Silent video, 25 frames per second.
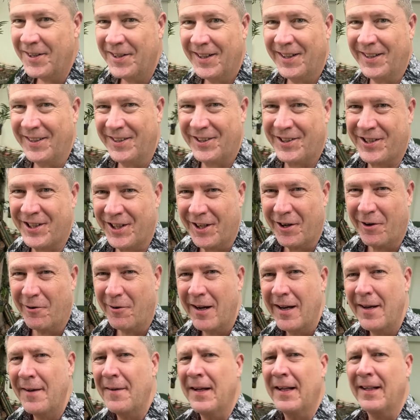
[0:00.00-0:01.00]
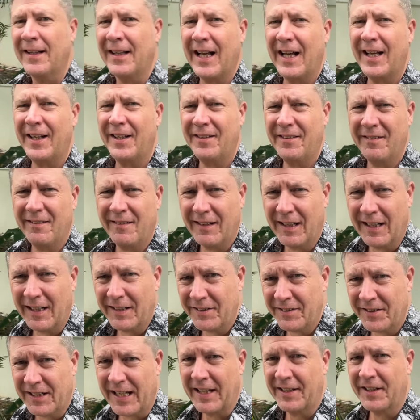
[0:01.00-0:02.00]
So
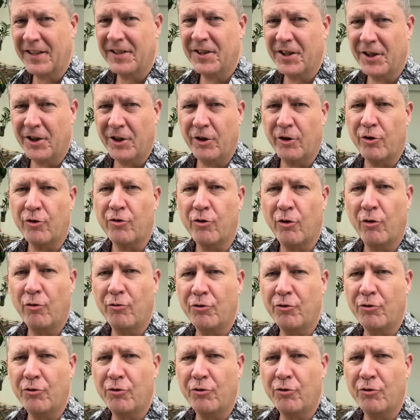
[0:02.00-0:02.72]
Lon's got this under control.